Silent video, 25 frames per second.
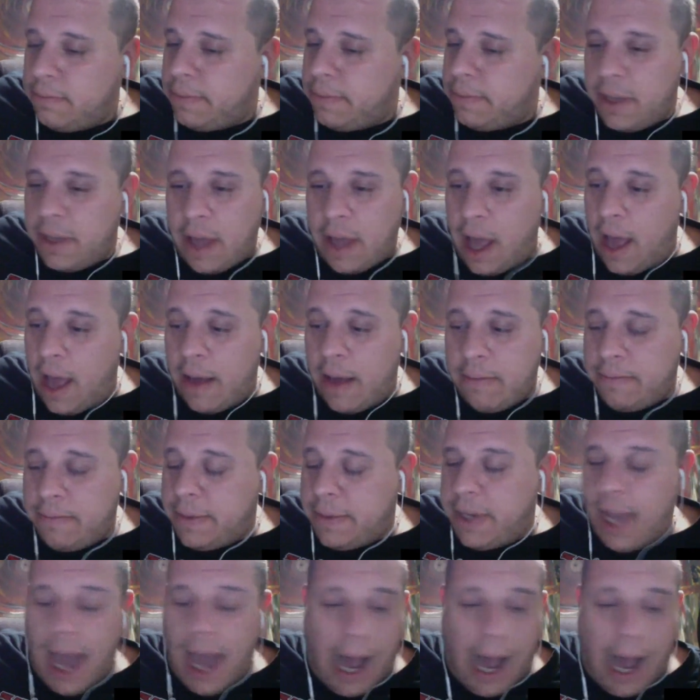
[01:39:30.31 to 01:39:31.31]

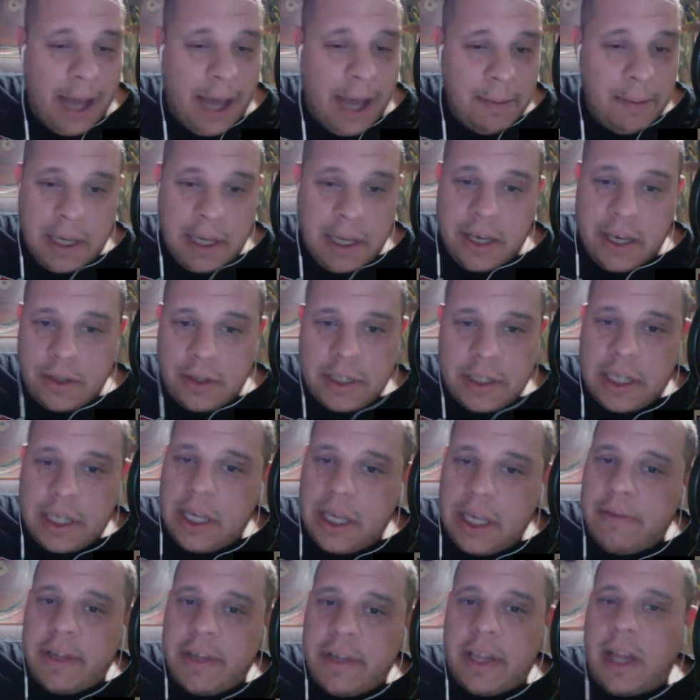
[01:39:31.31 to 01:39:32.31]
I'm guilty
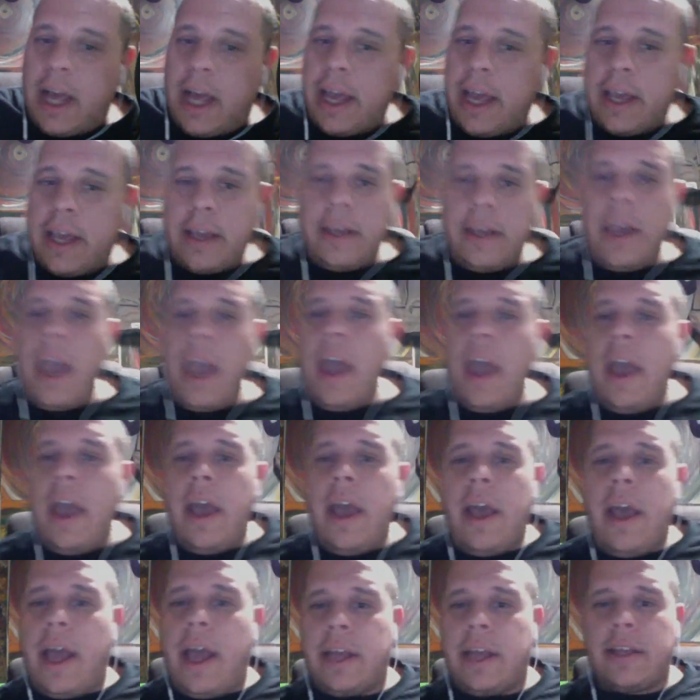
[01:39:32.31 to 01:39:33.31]
of it. Like,
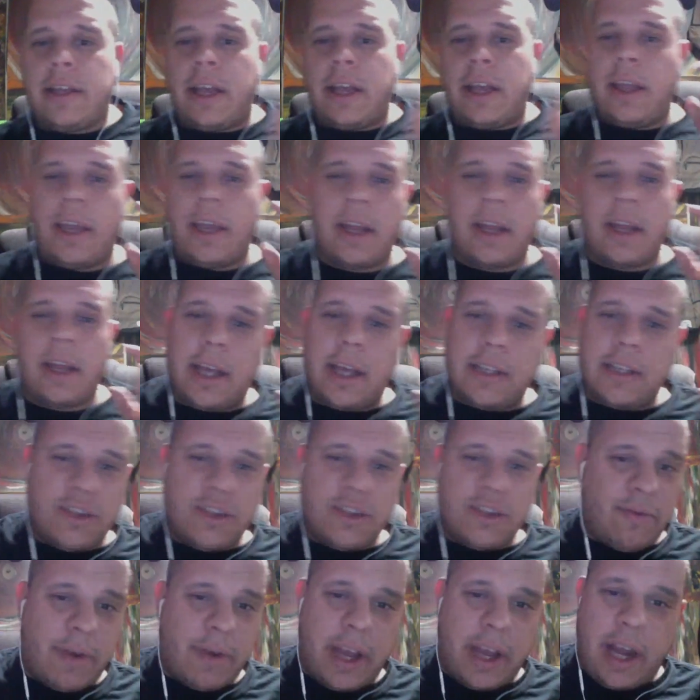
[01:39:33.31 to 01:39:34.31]
yeah, I take like a nice
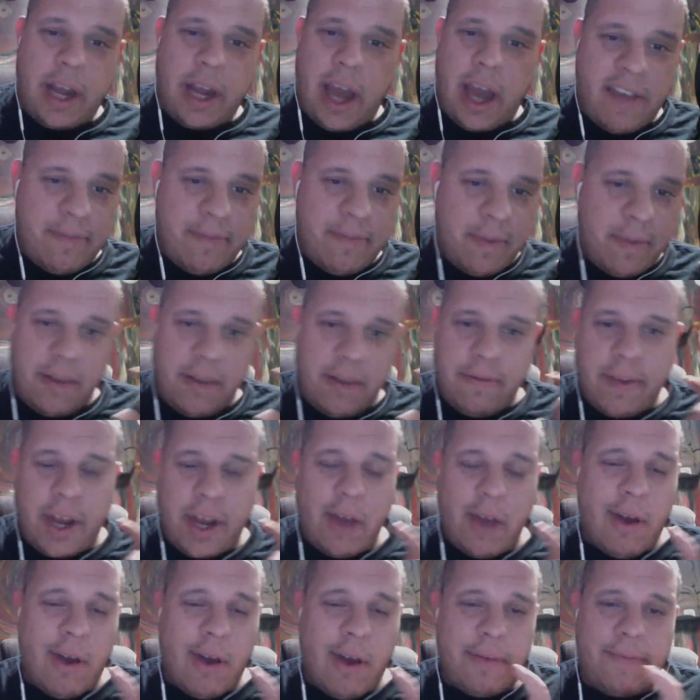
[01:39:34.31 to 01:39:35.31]
3.5 minute
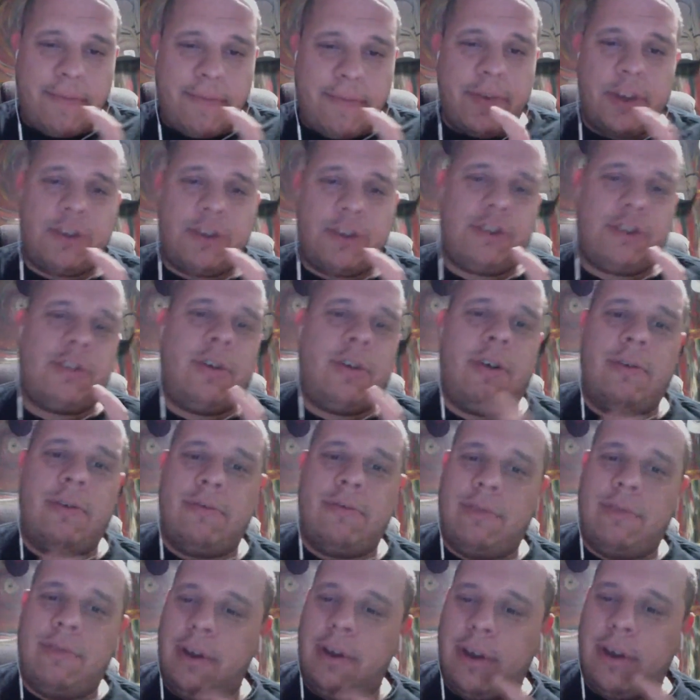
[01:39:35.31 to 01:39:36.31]
video at a fish
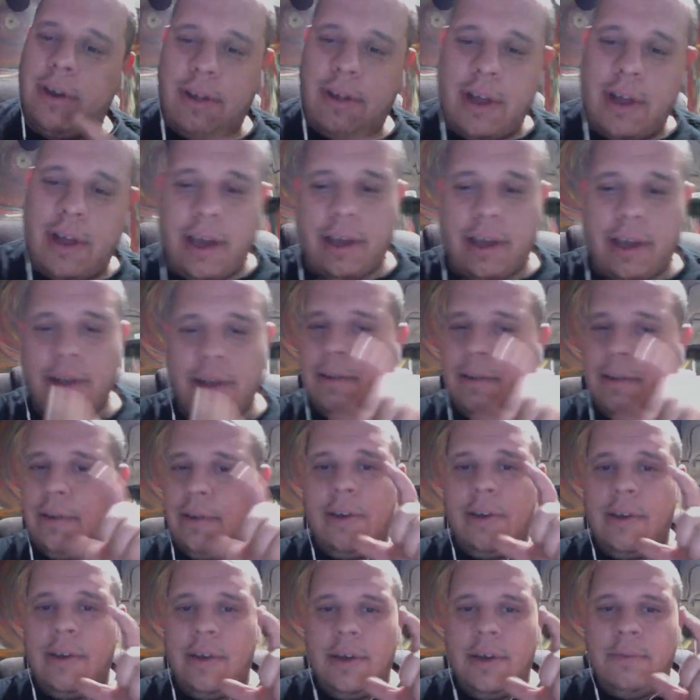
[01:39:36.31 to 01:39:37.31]
show, you know, like
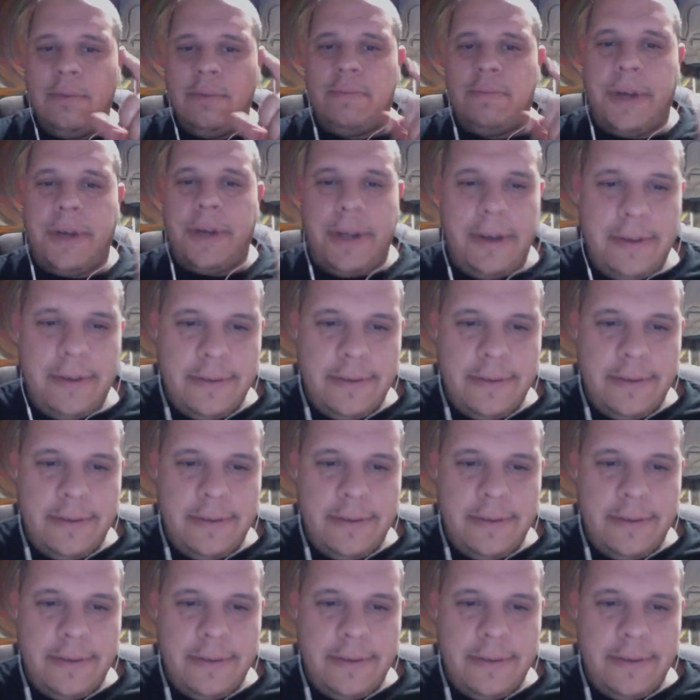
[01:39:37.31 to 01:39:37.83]
But